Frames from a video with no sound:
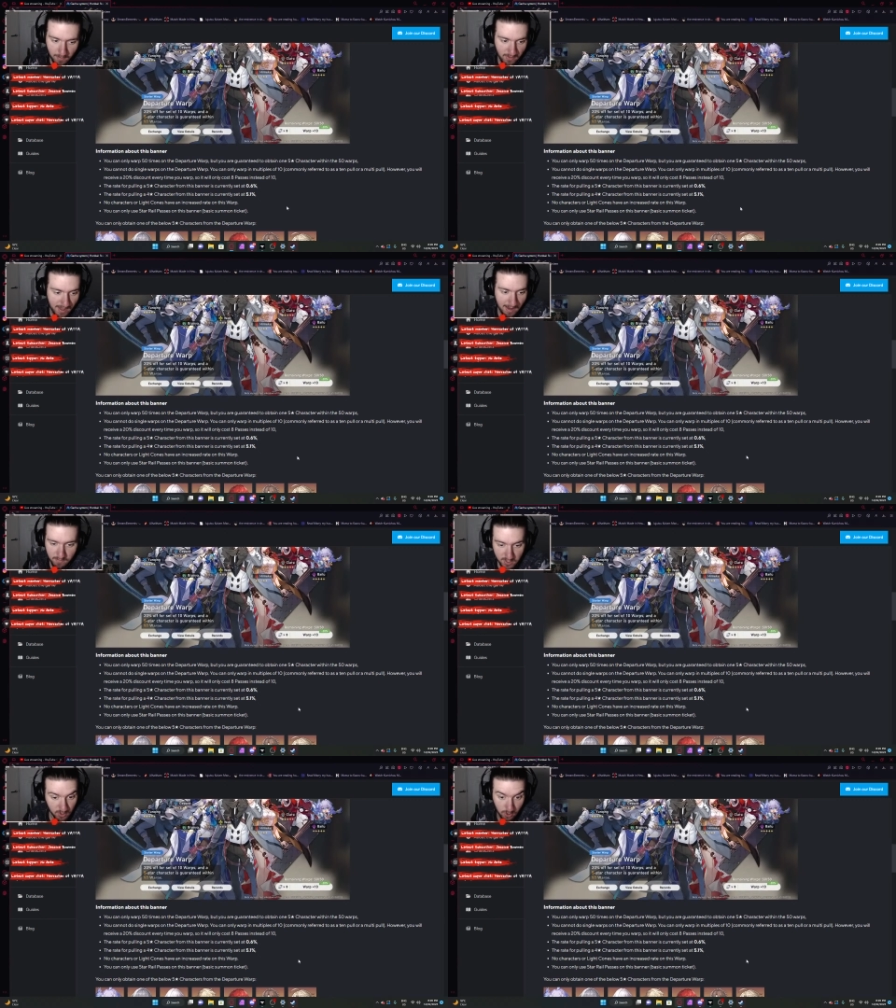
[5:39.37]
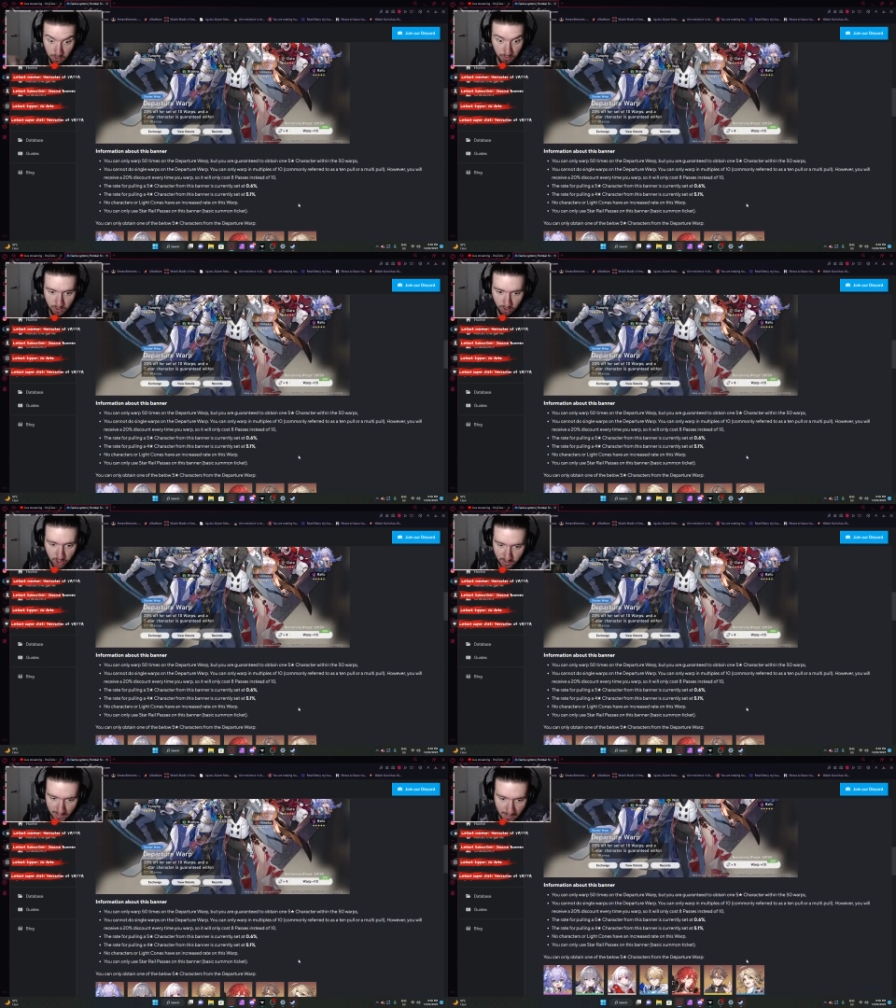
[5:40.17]
If they have this, use your
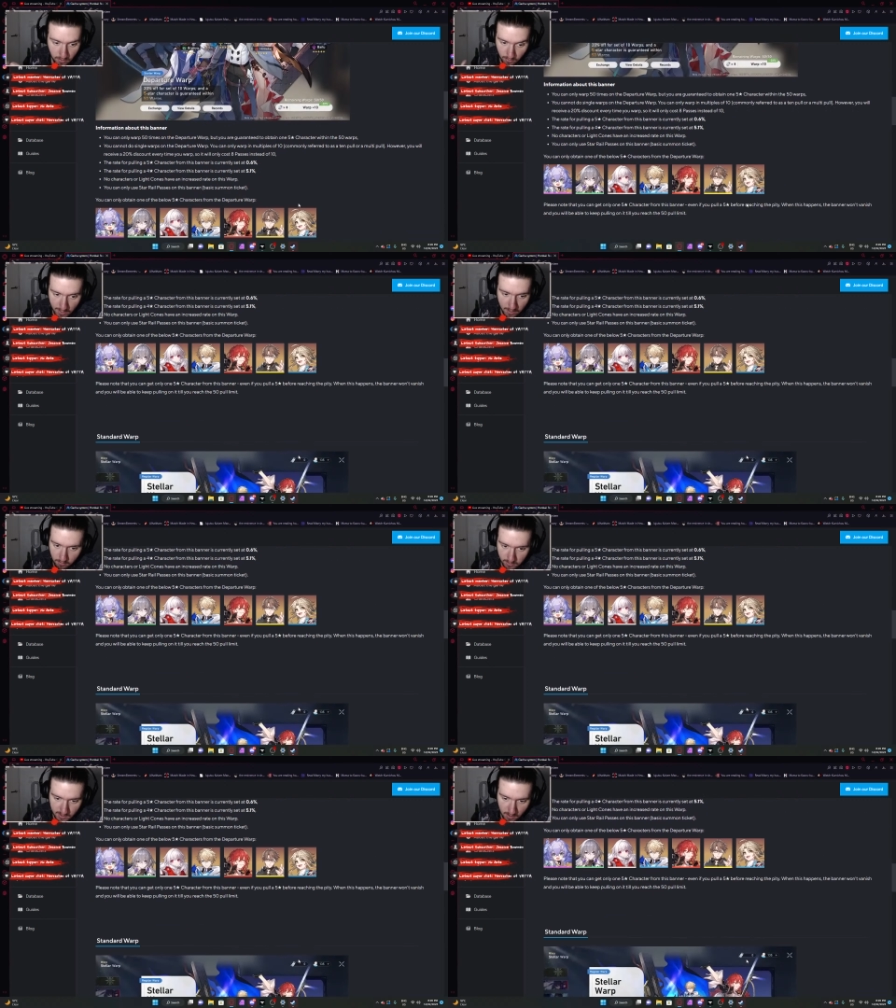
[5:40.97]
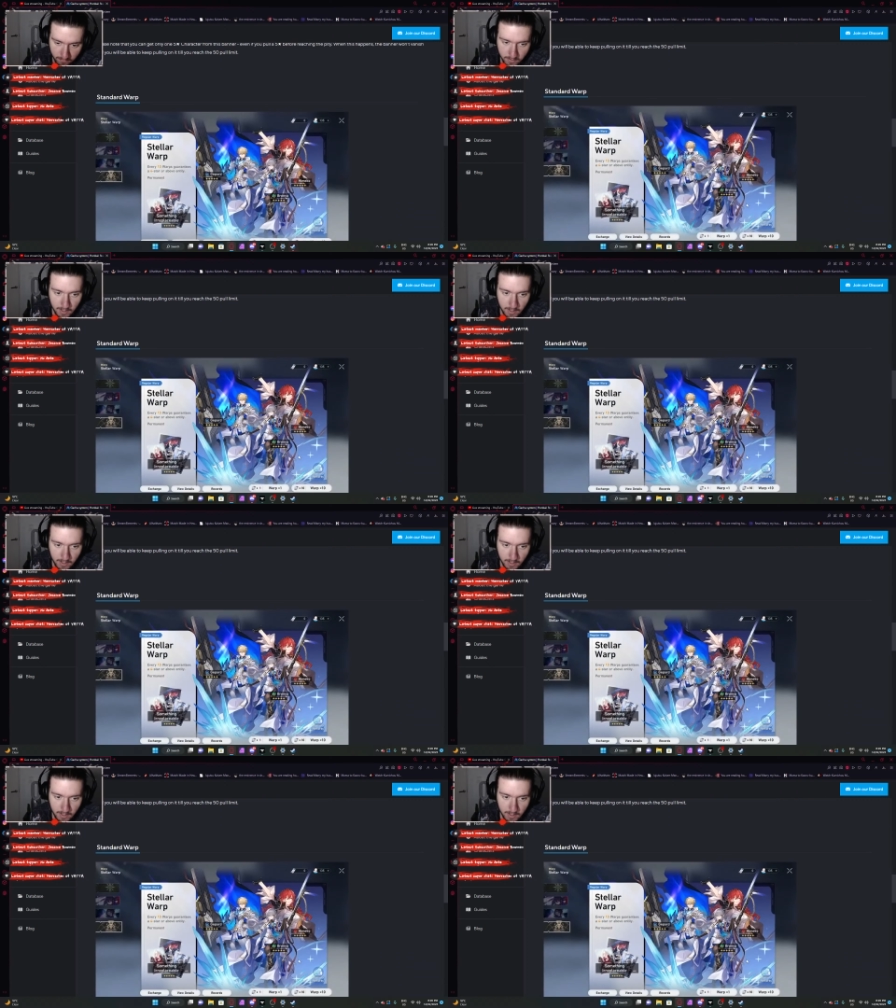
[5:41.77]
shit there. You'll get good stuff.